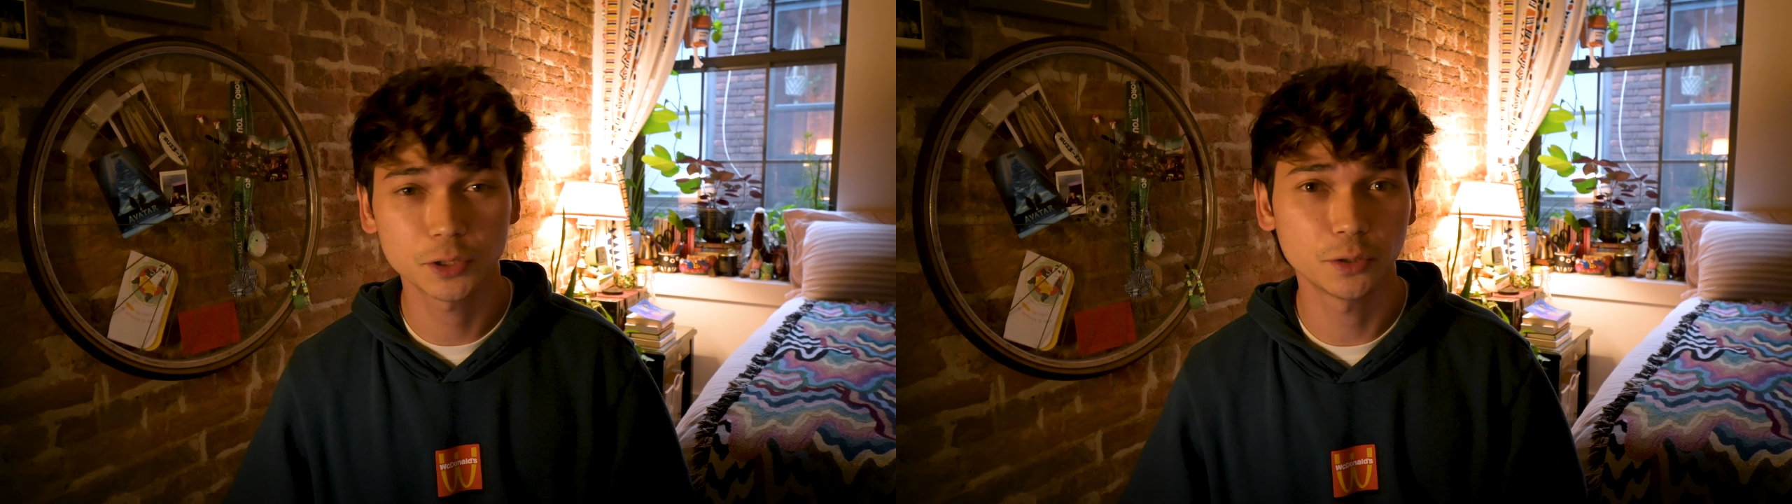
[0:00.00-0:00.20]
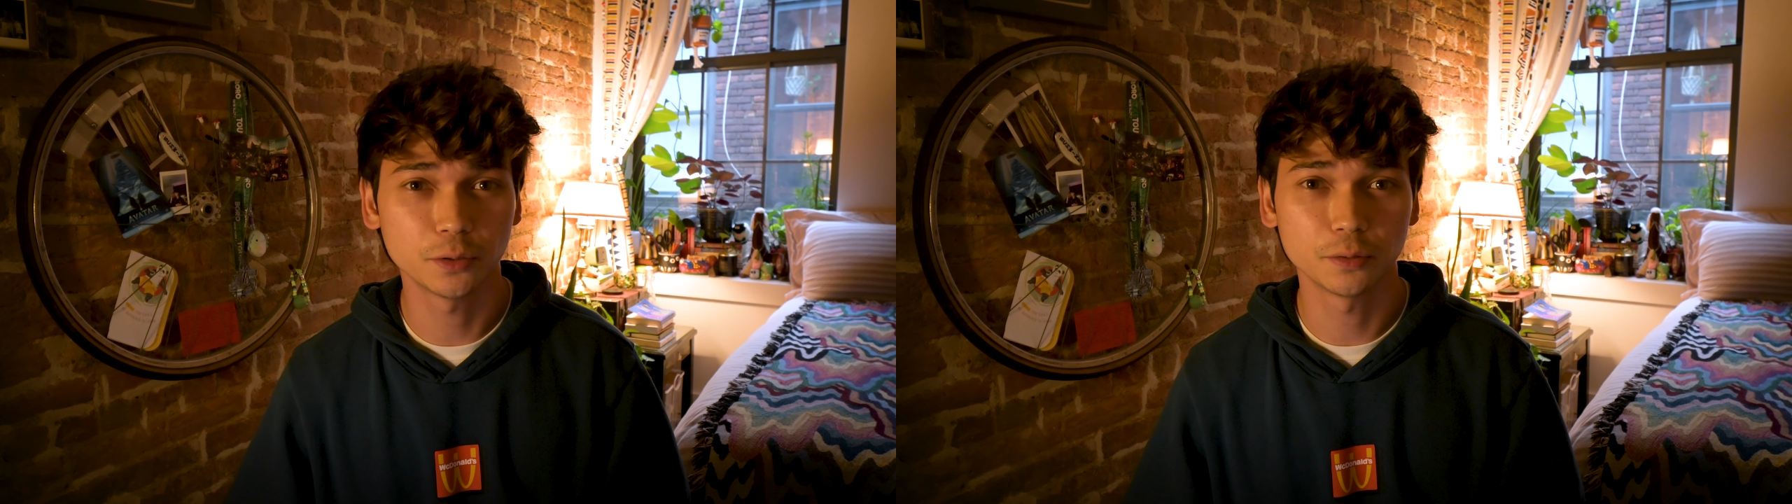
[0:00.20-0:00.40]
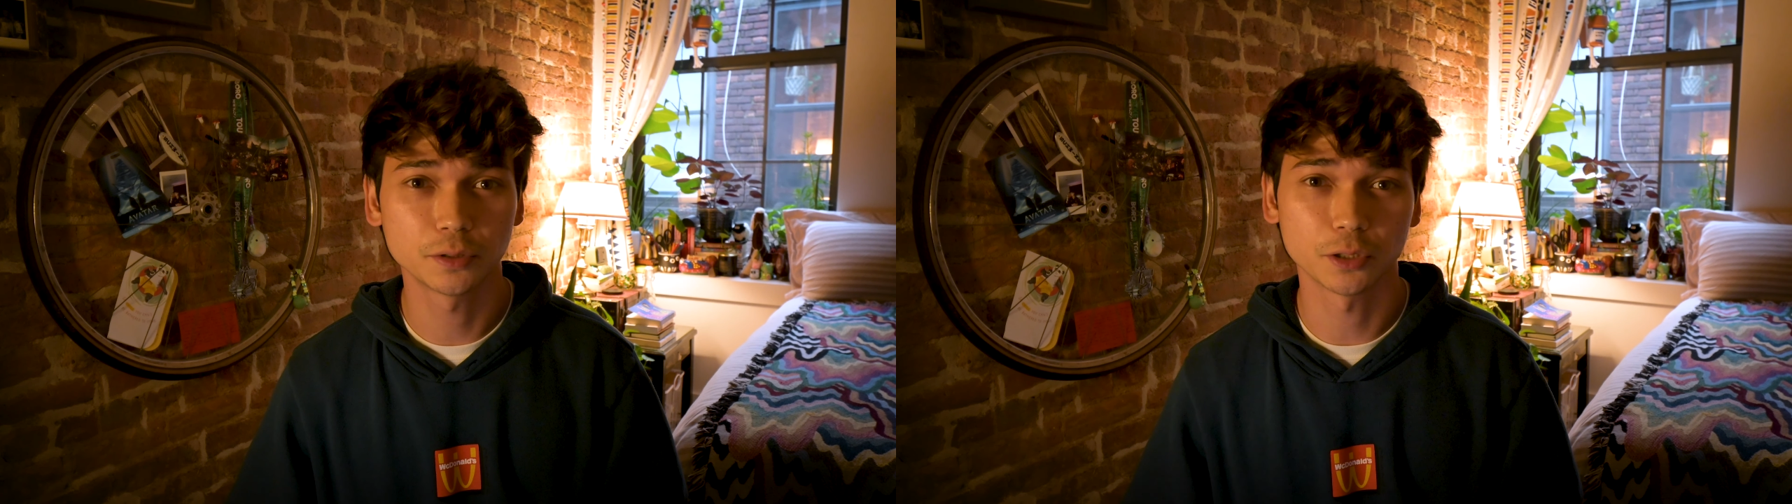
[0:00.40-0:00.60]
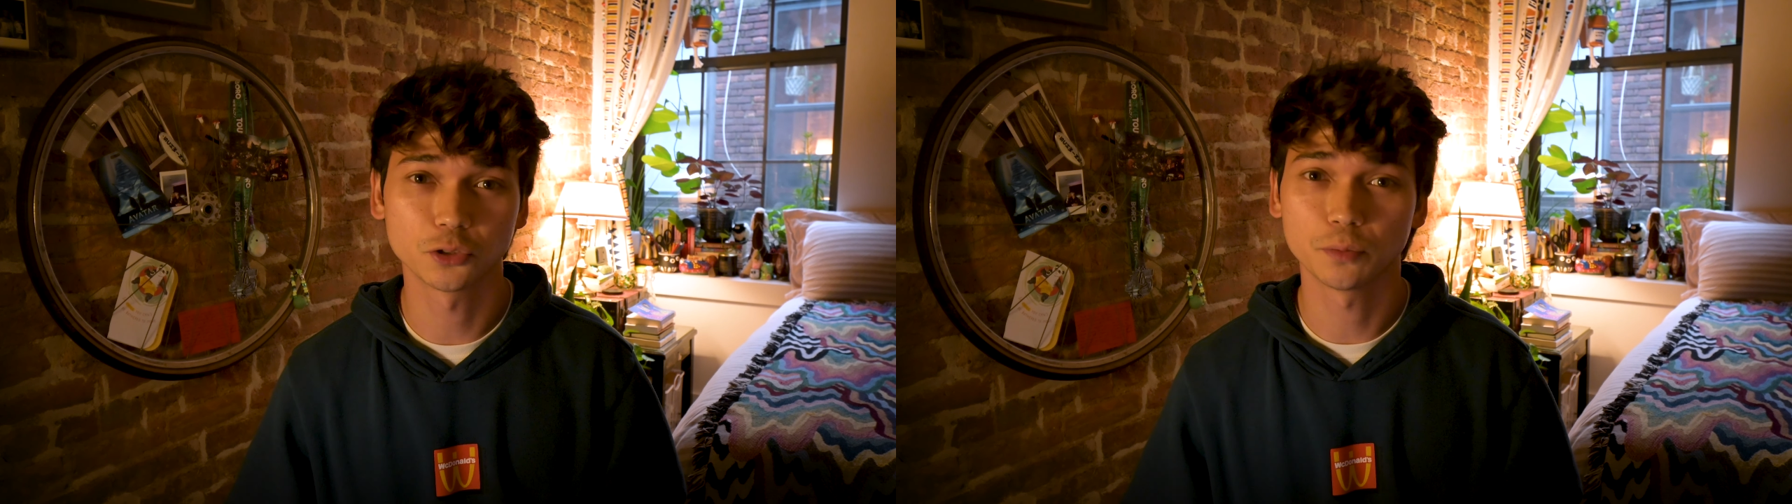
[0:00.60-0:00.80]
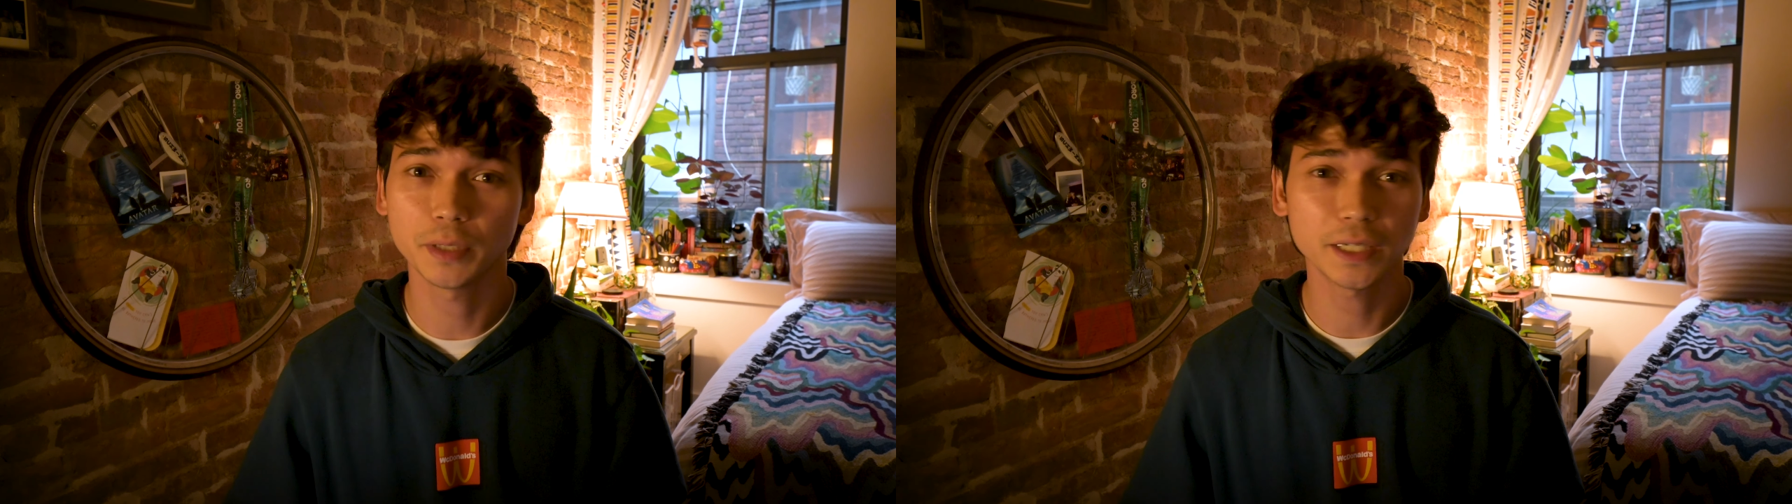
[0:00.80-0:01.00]
to
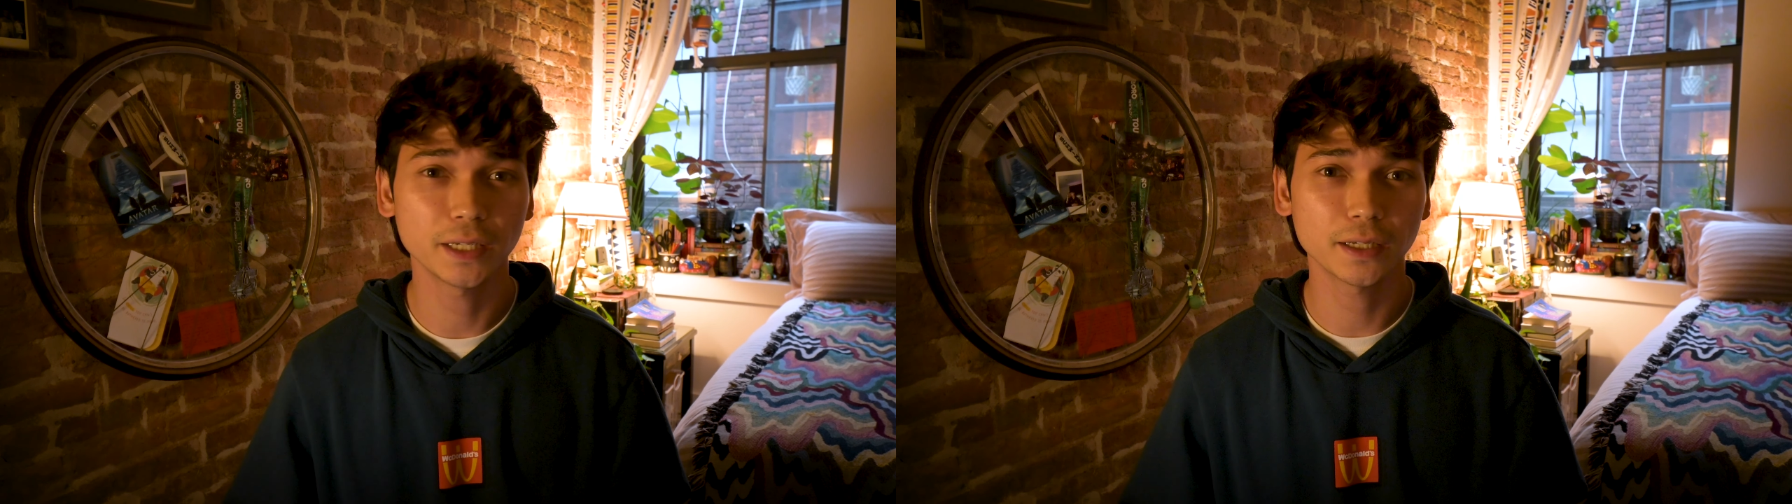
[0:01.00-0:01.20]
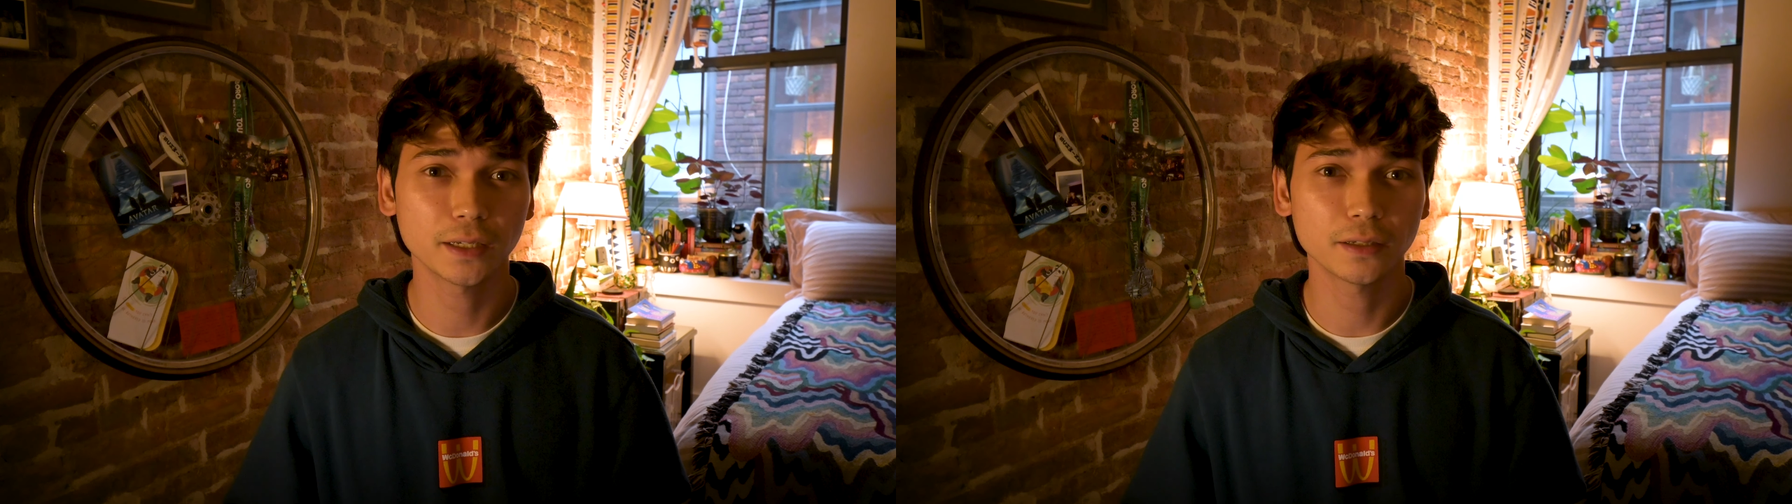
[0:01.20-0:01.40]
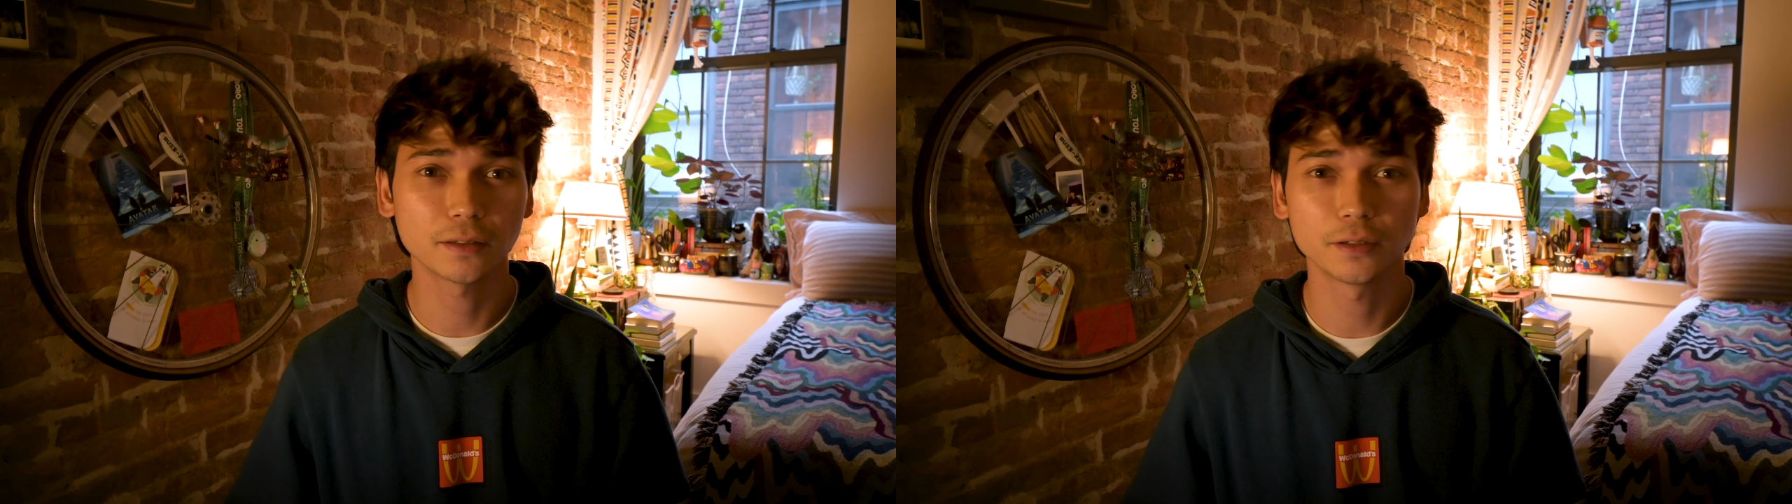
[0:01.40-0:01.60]
social media,